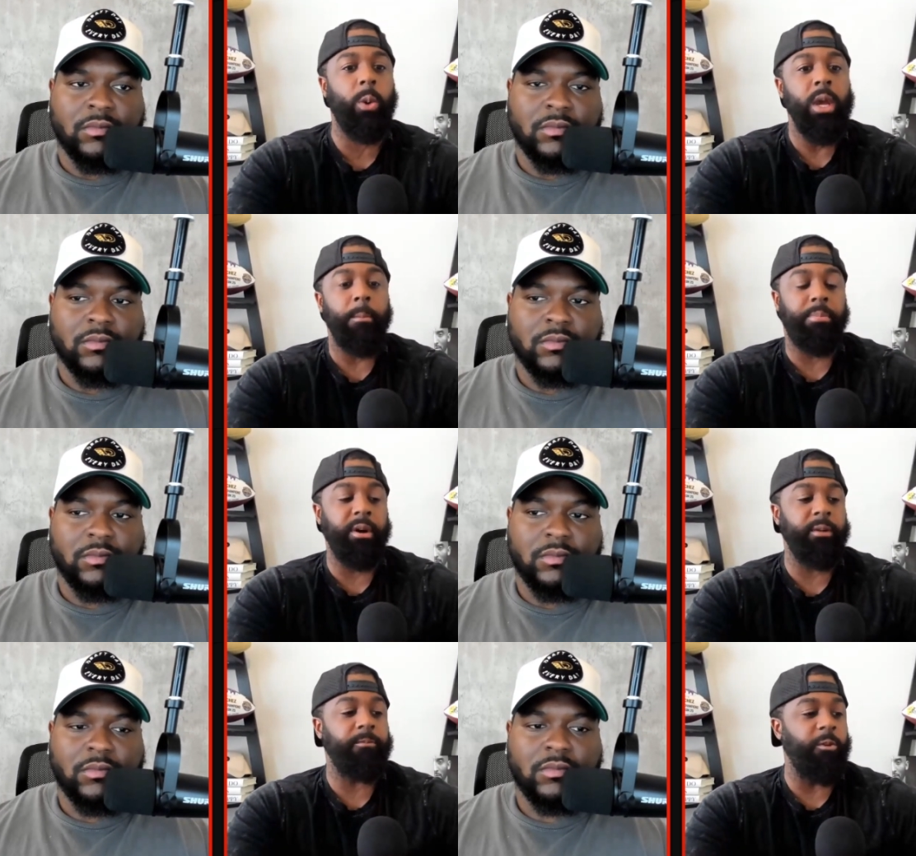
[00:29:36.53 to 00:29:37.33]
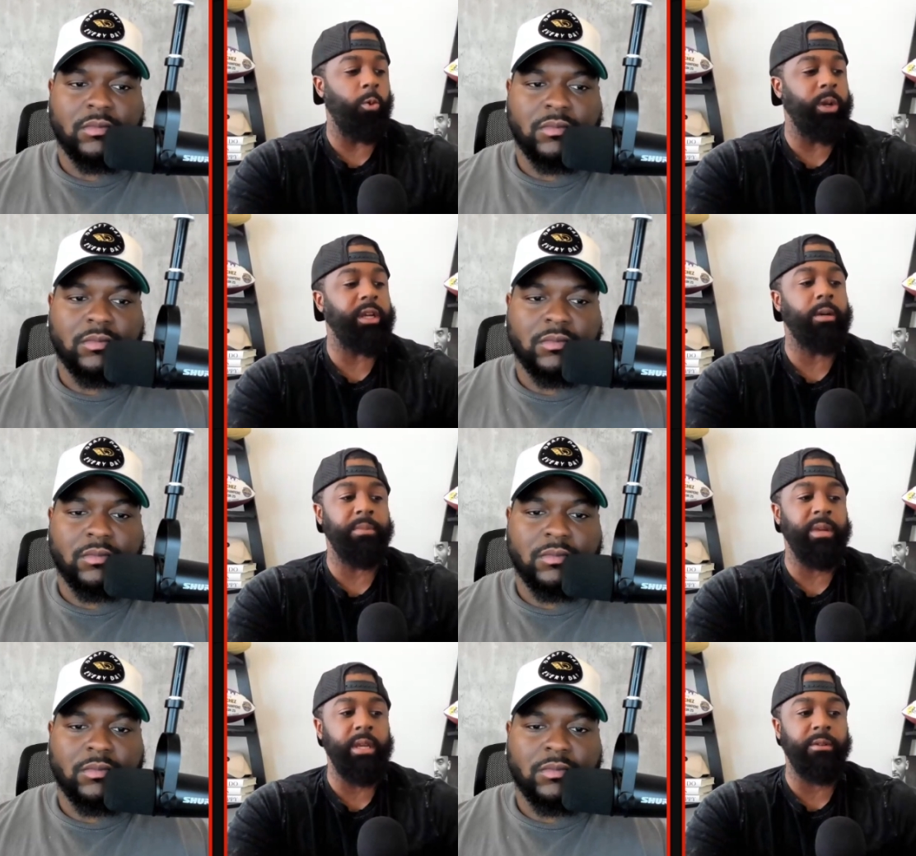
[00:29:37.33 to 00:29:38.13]
Speaker 1: but for what it could
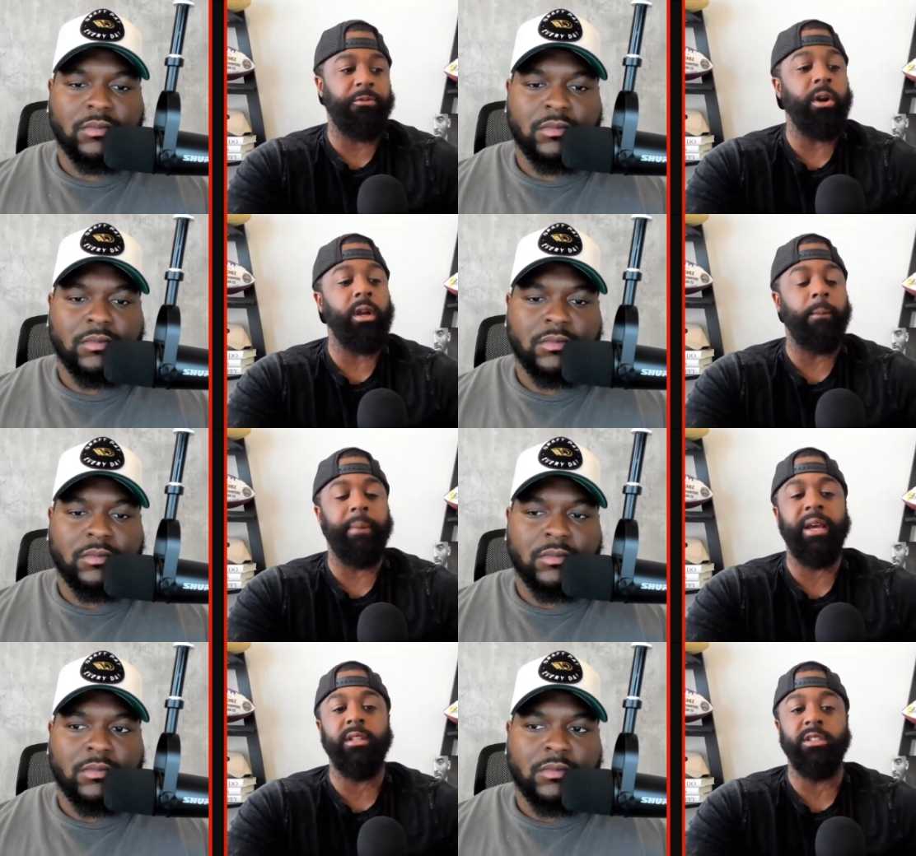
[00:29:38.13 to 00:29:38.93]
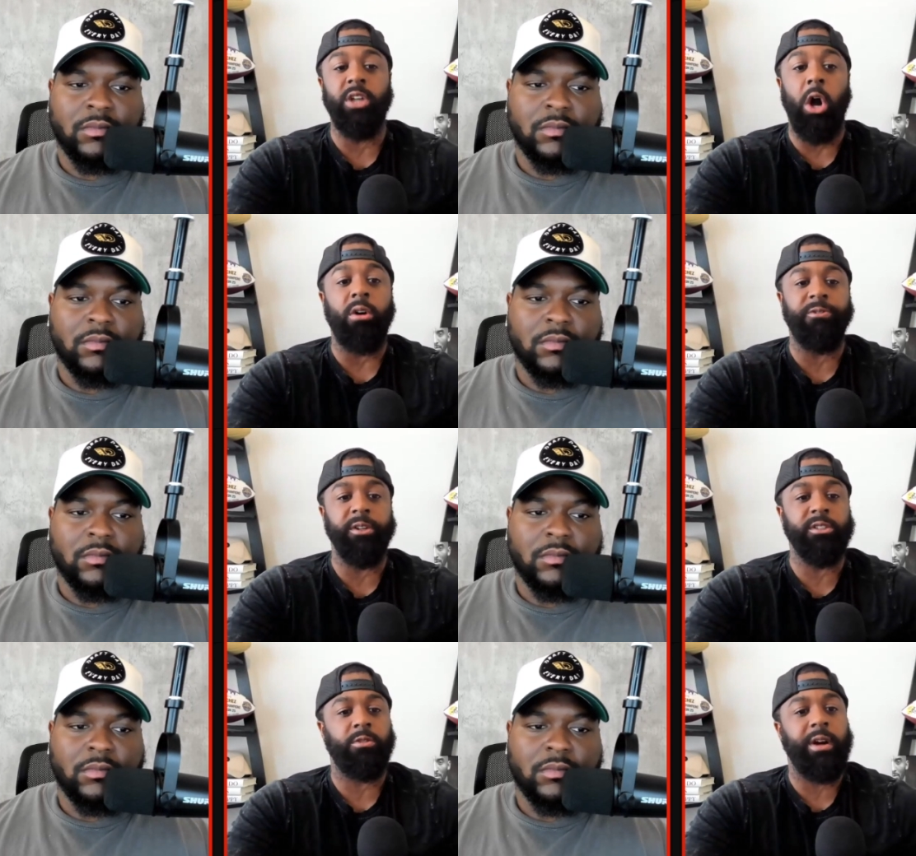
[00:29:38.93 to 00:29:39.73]
mean for the commanders offense
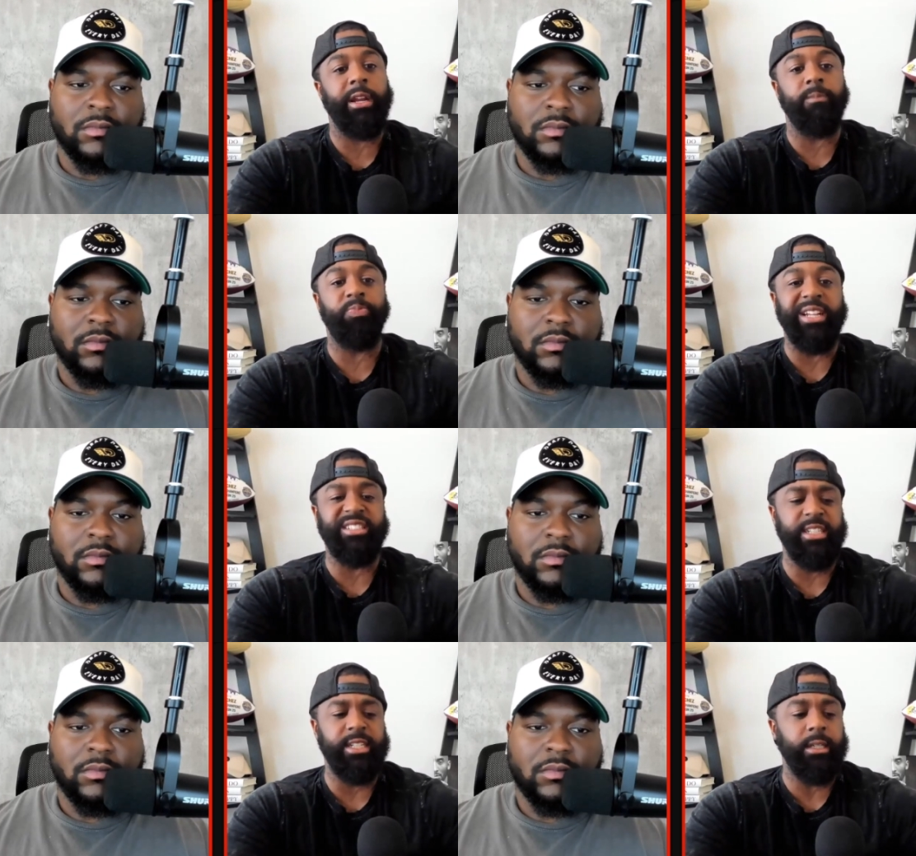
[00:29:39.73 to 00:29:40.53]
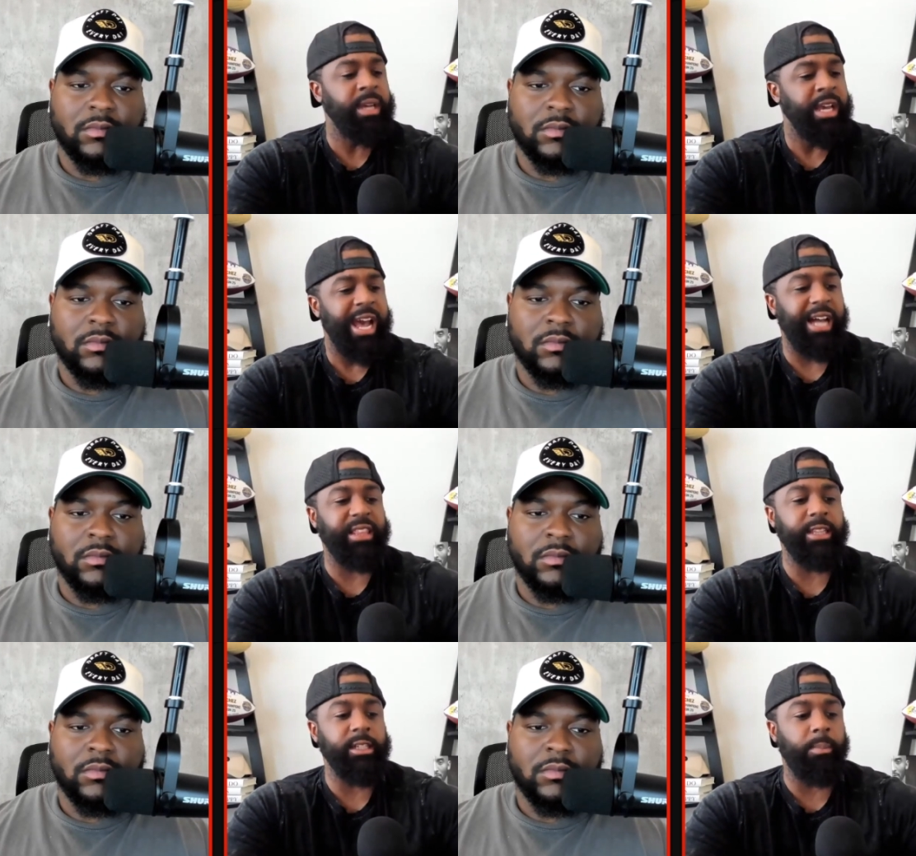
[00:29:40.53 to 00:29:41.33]
right and that team i think the
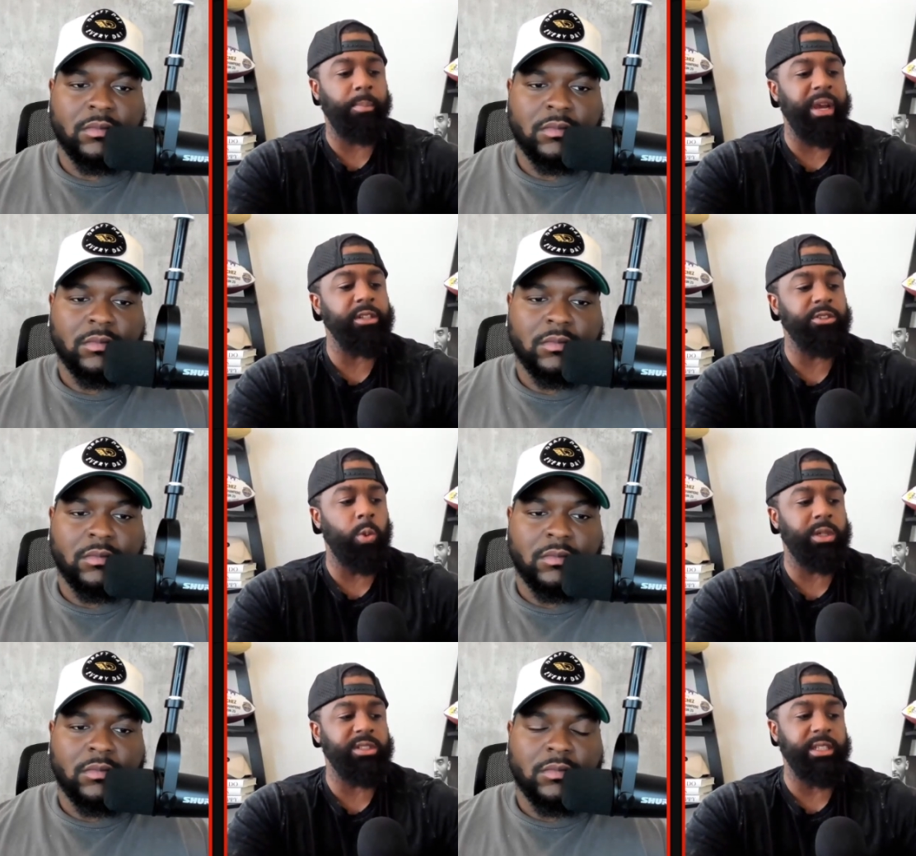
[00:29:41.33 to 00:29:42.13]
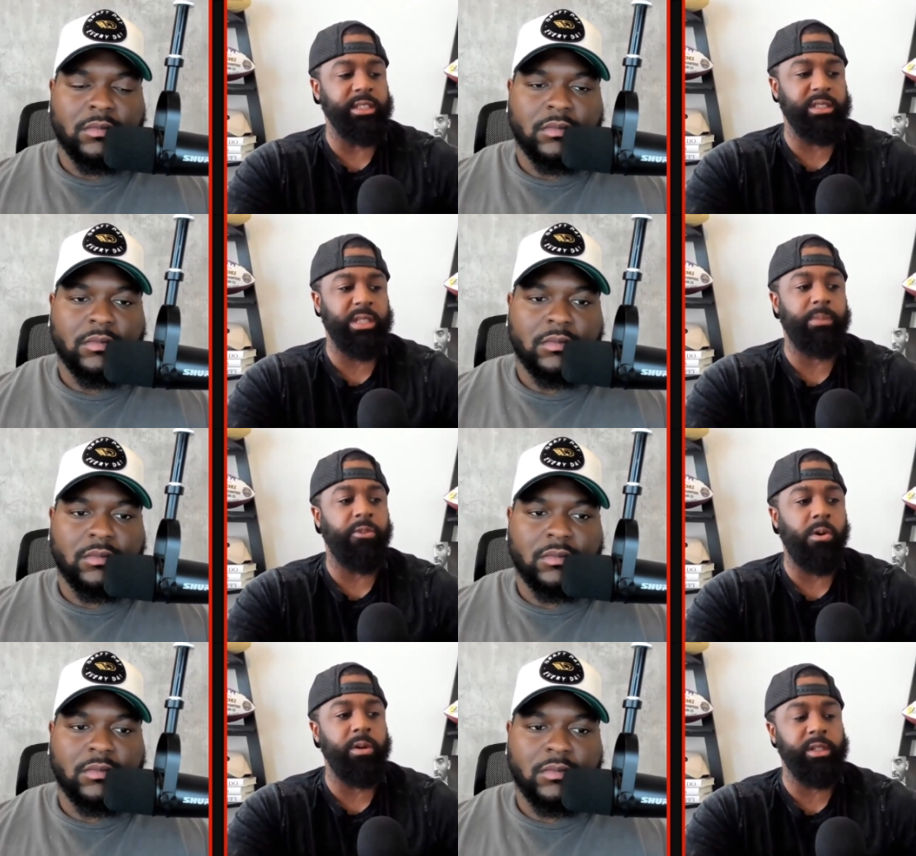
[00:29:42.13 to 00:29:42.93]
commanders you want to take the step forward
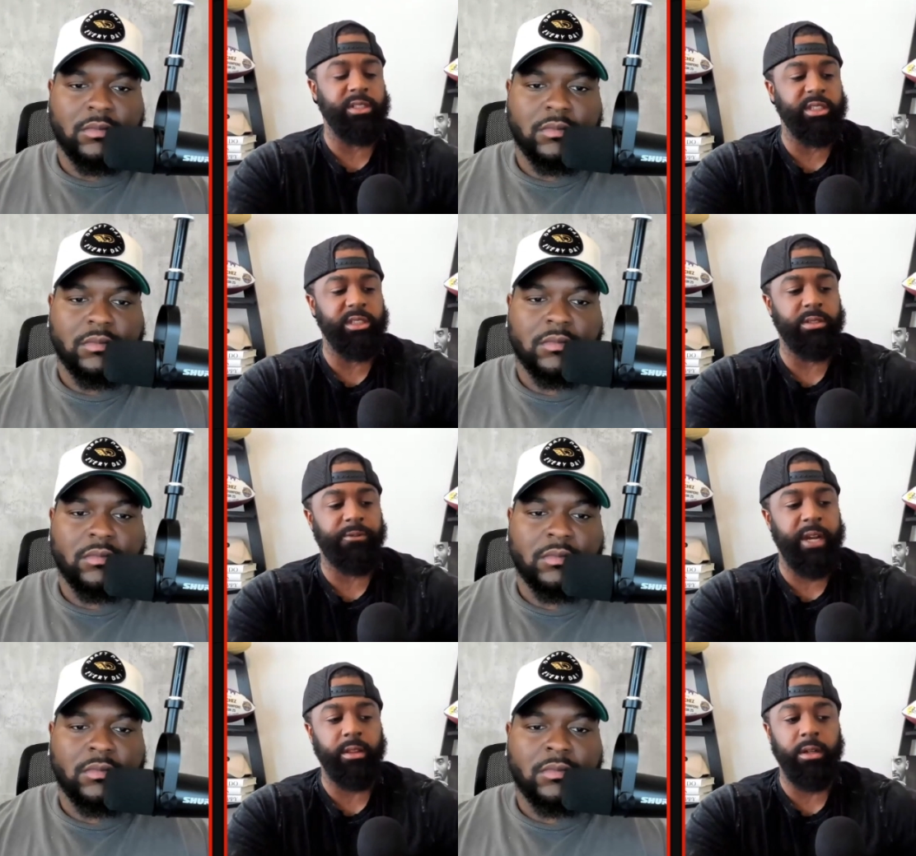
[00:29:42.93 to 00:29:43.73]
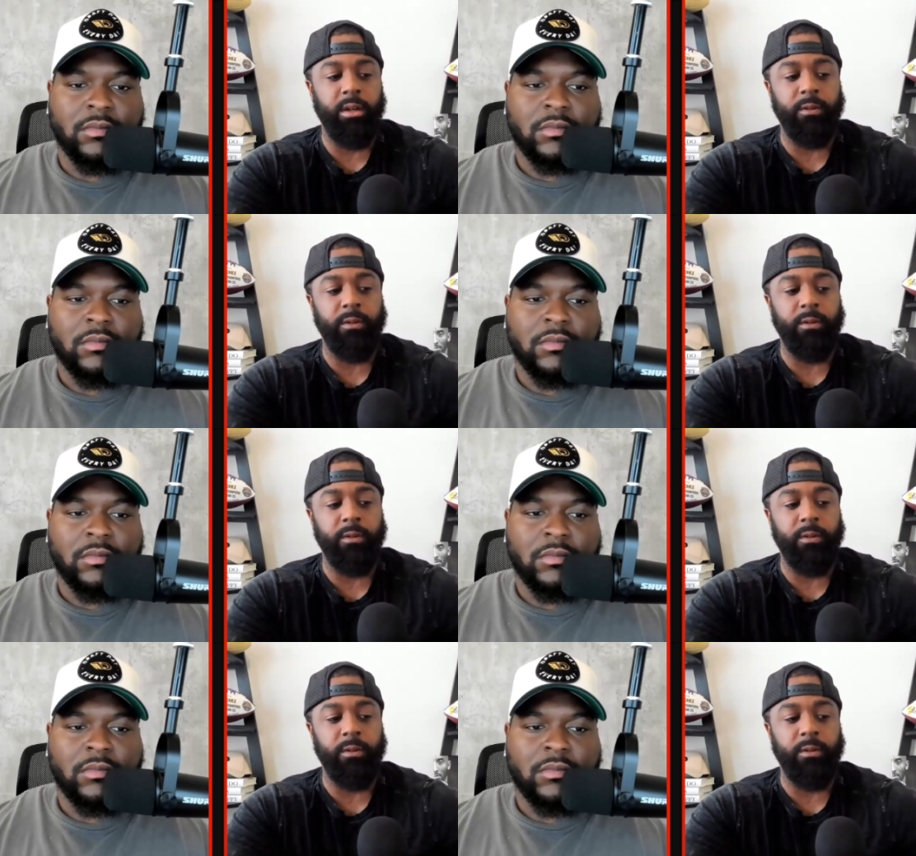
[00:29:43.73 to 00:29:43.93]
in the sense of the fact of